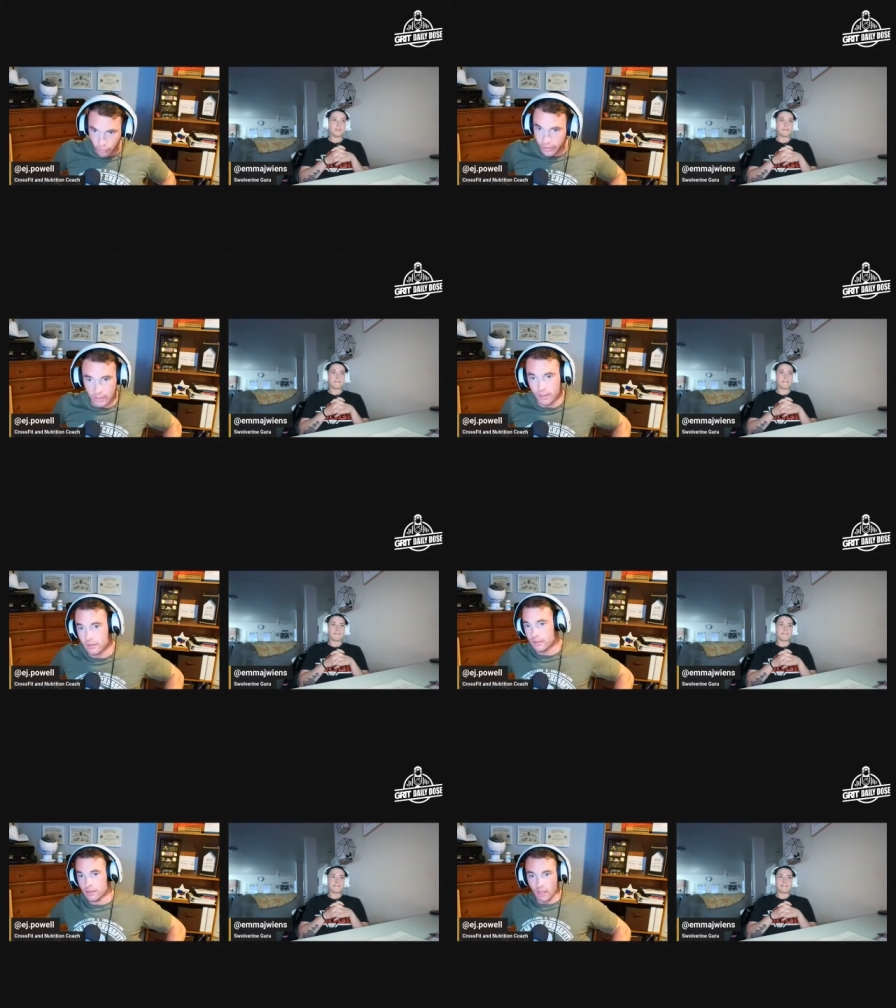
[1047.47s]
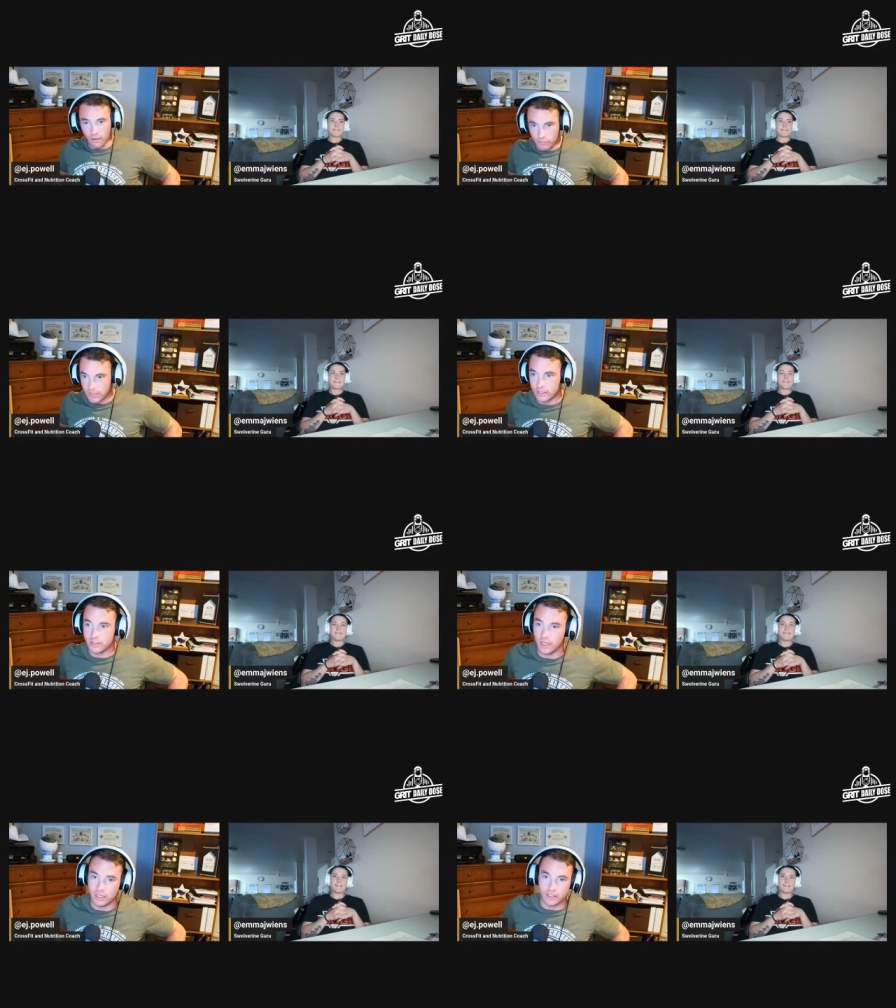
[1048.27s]
freaking love these
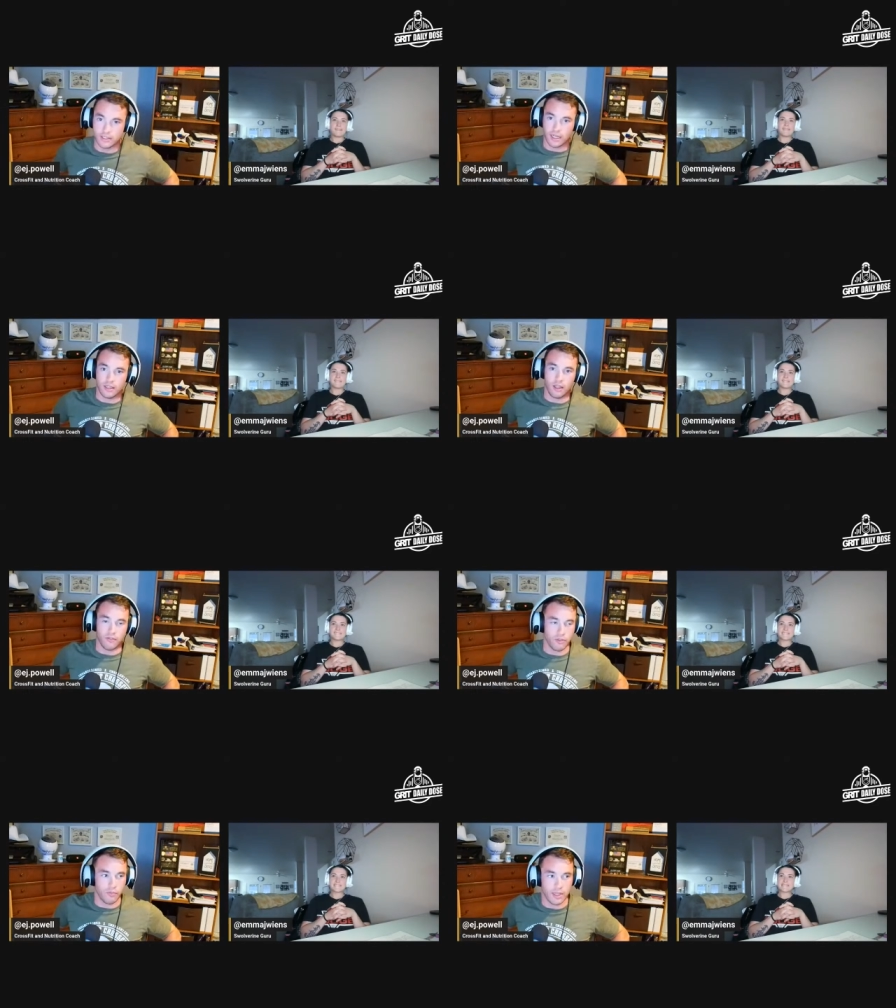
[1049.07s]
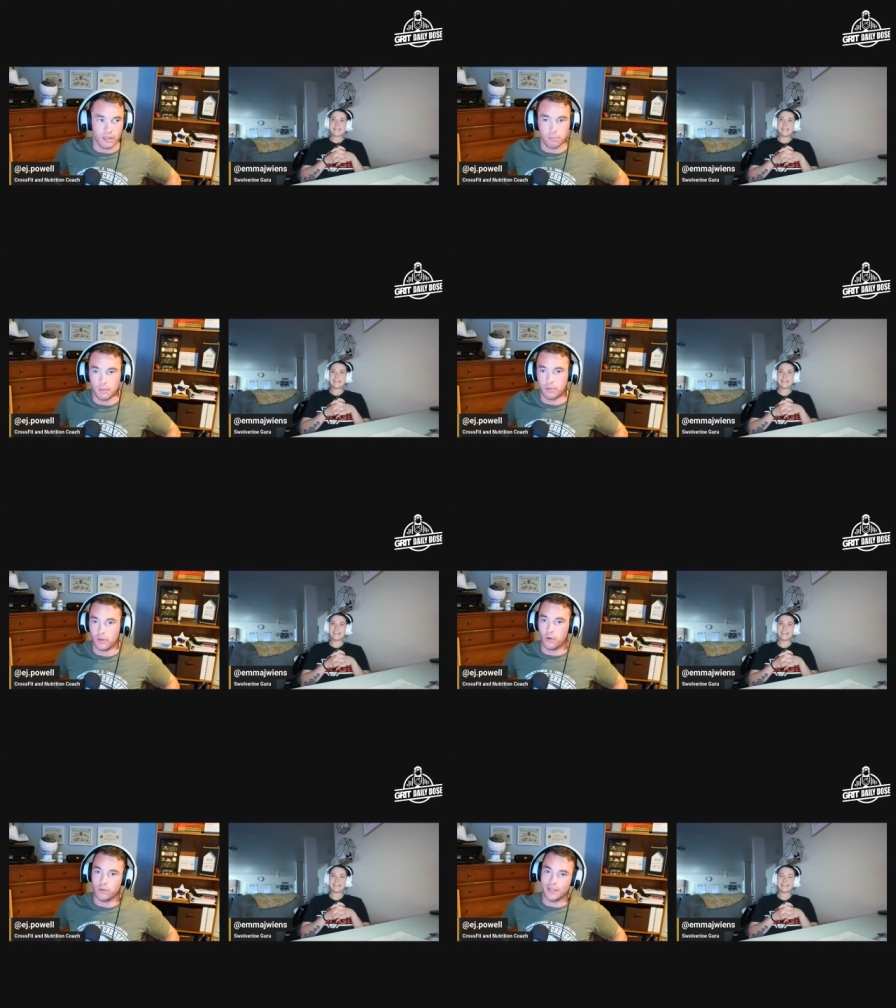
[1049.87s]
studies. I love the fact that people
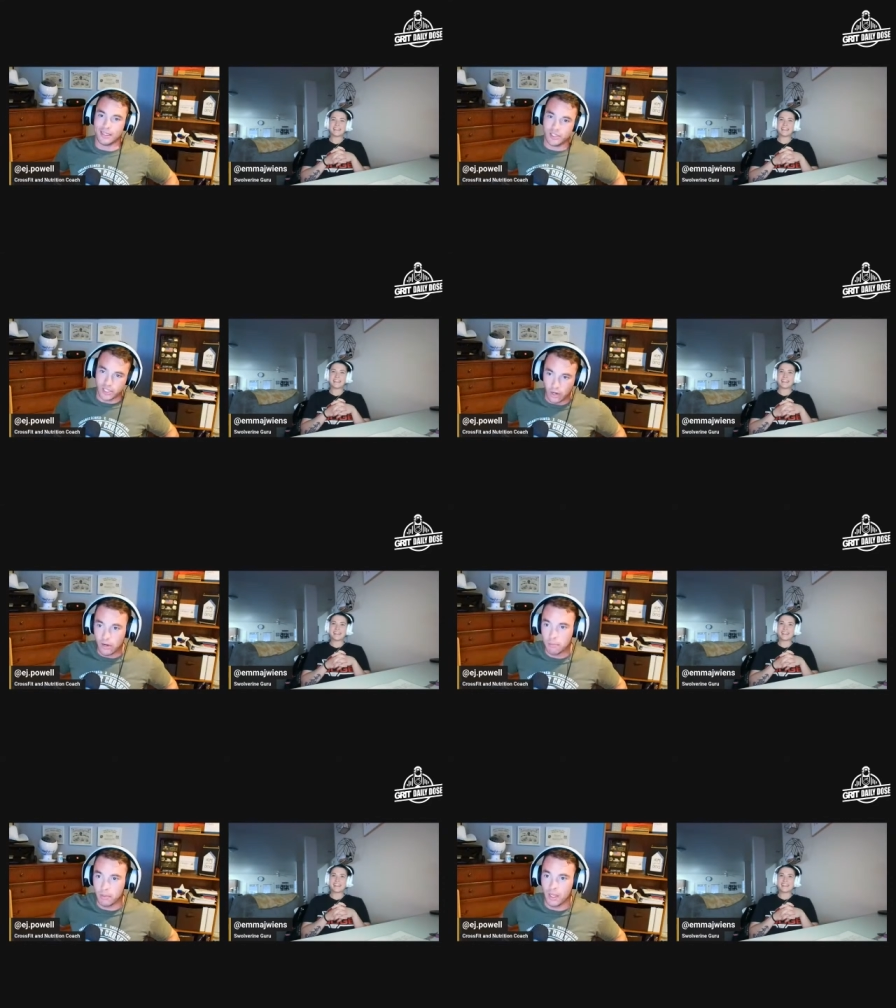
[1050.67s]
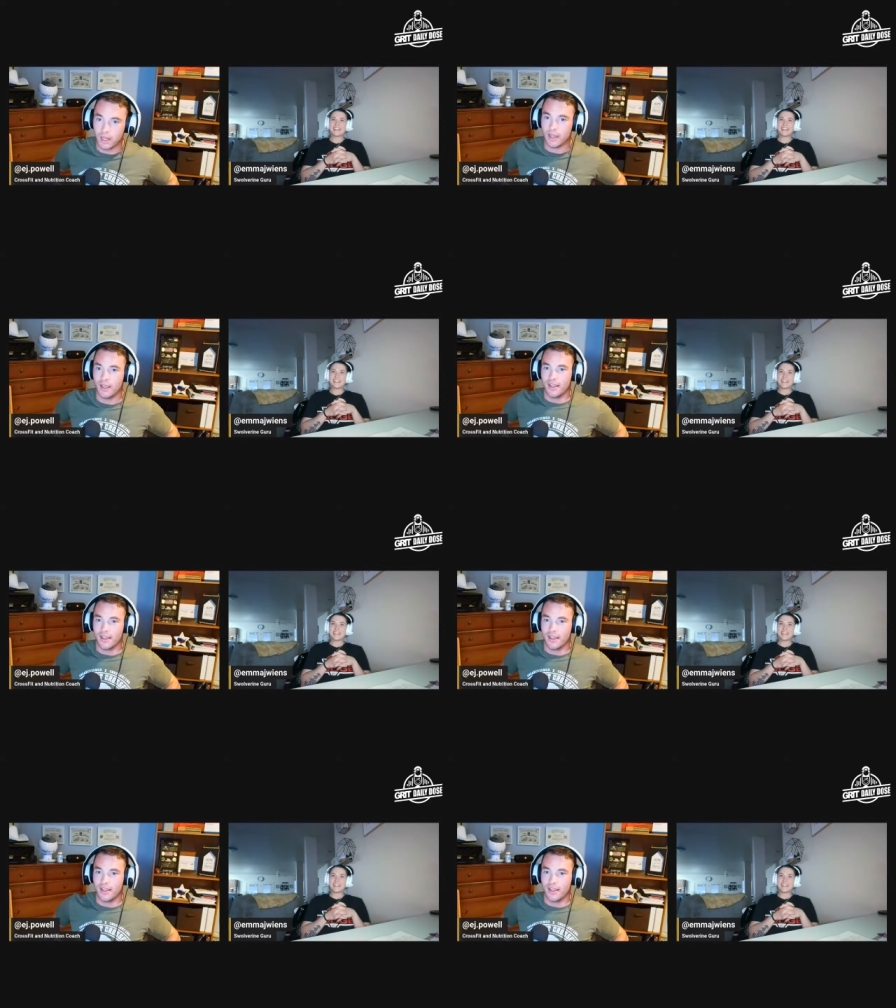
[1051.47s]
go and they cherry pick